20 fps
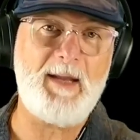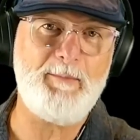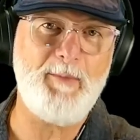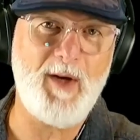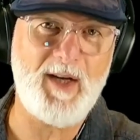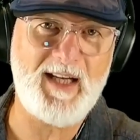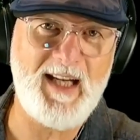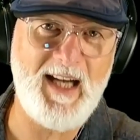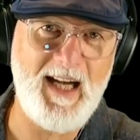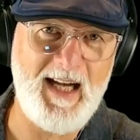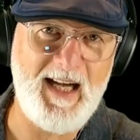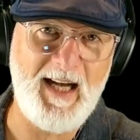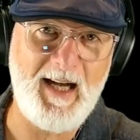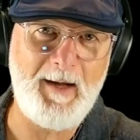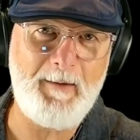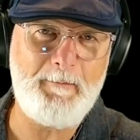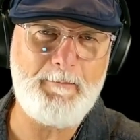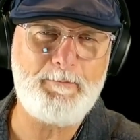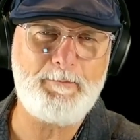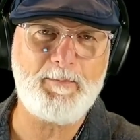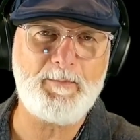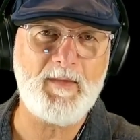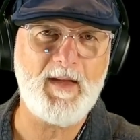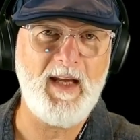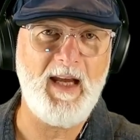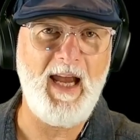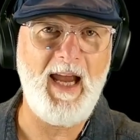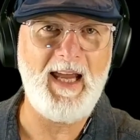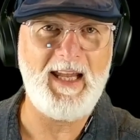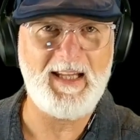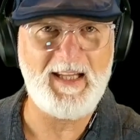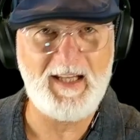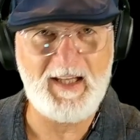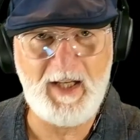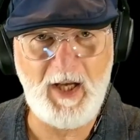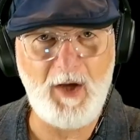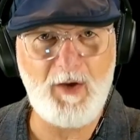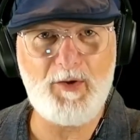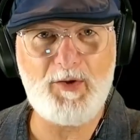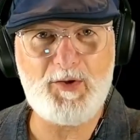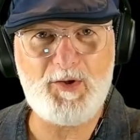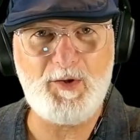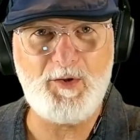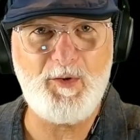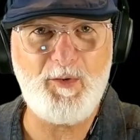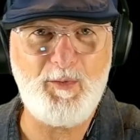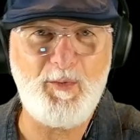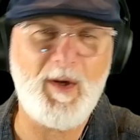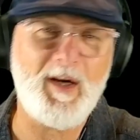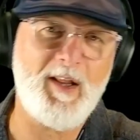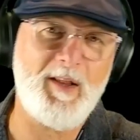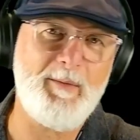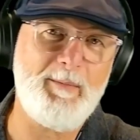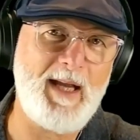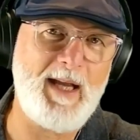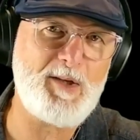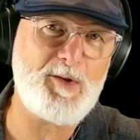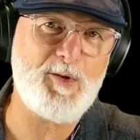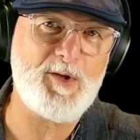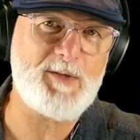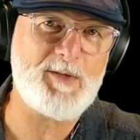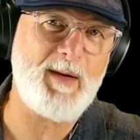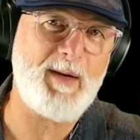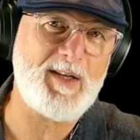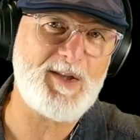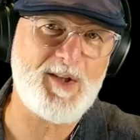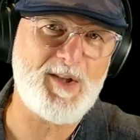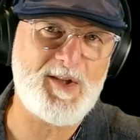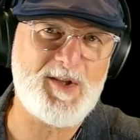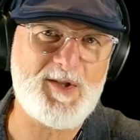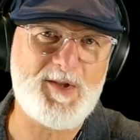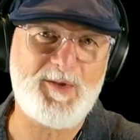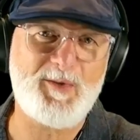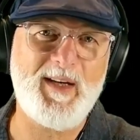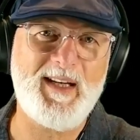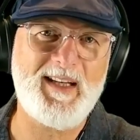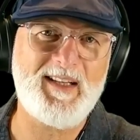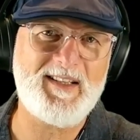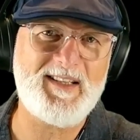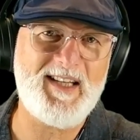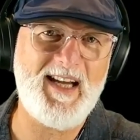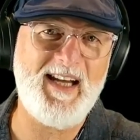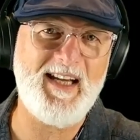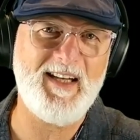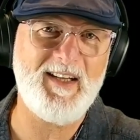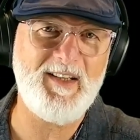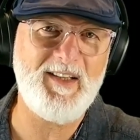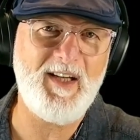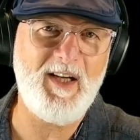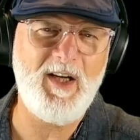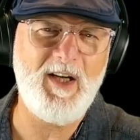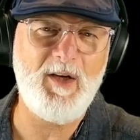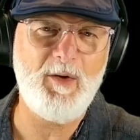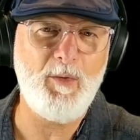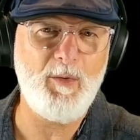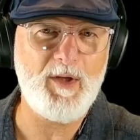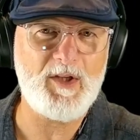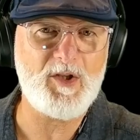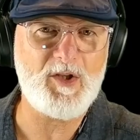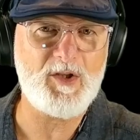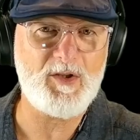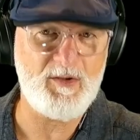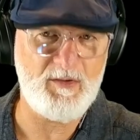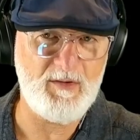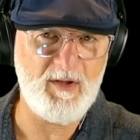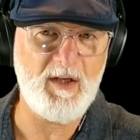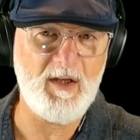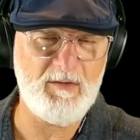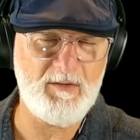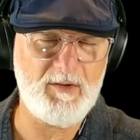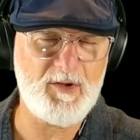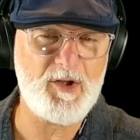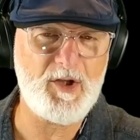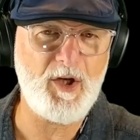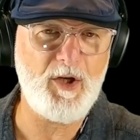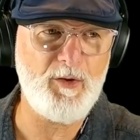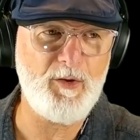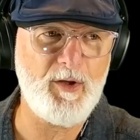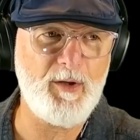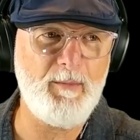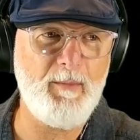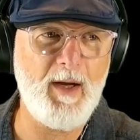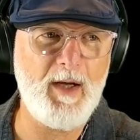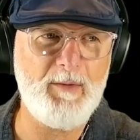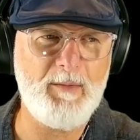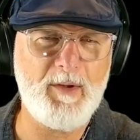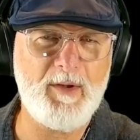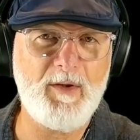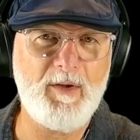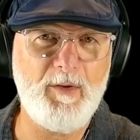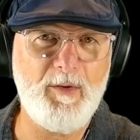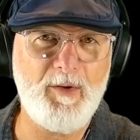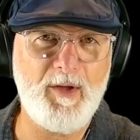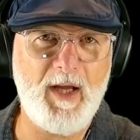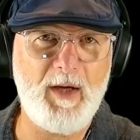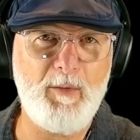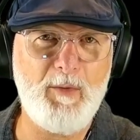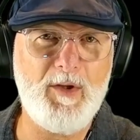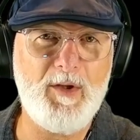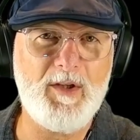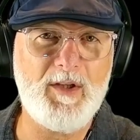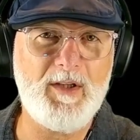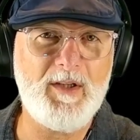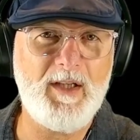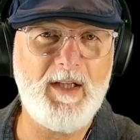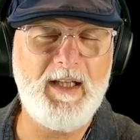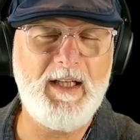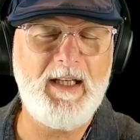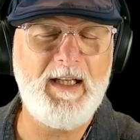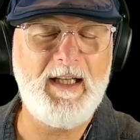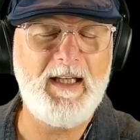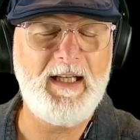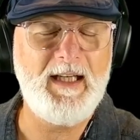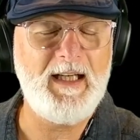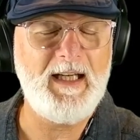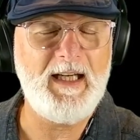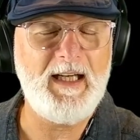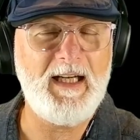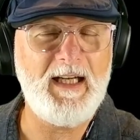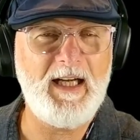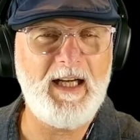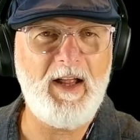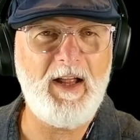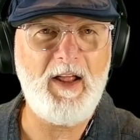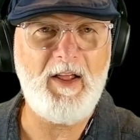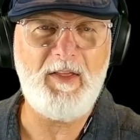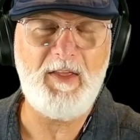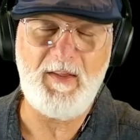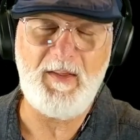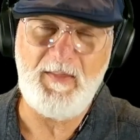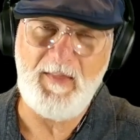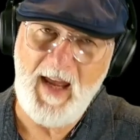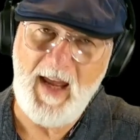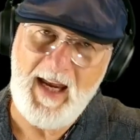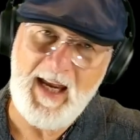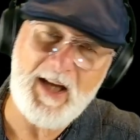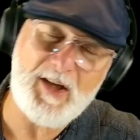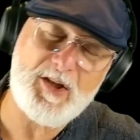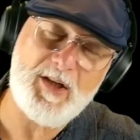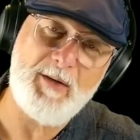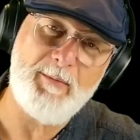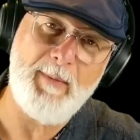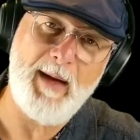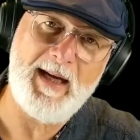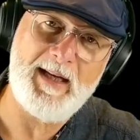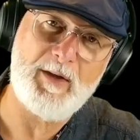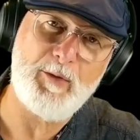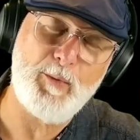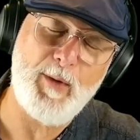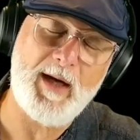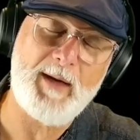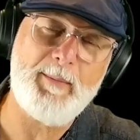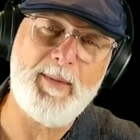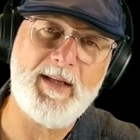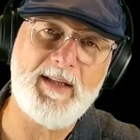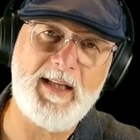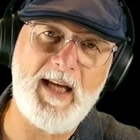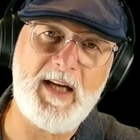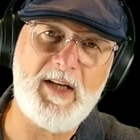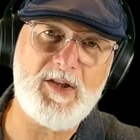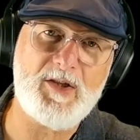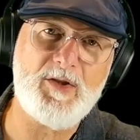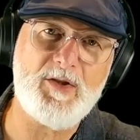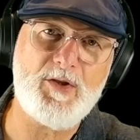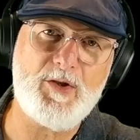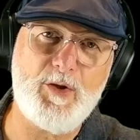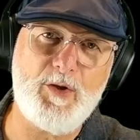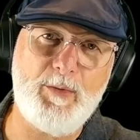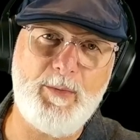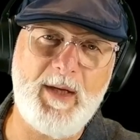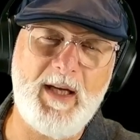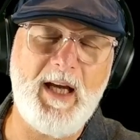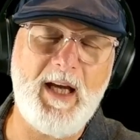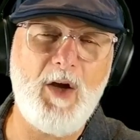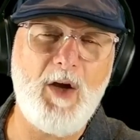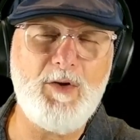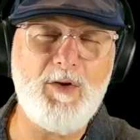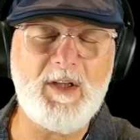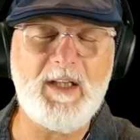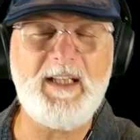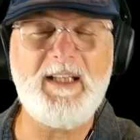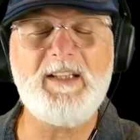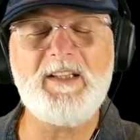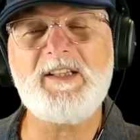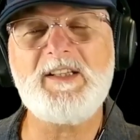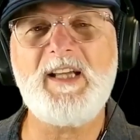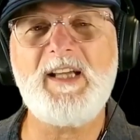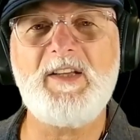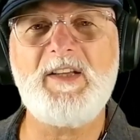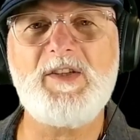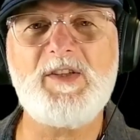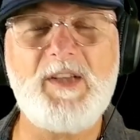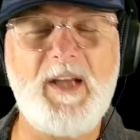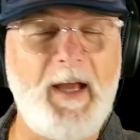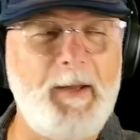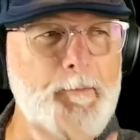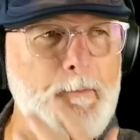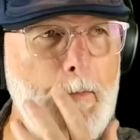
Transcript: my car and go to one of the battery specialists around town, which I'll show you in a moment who they were, that they actually made a recommendation to me, only in the sense that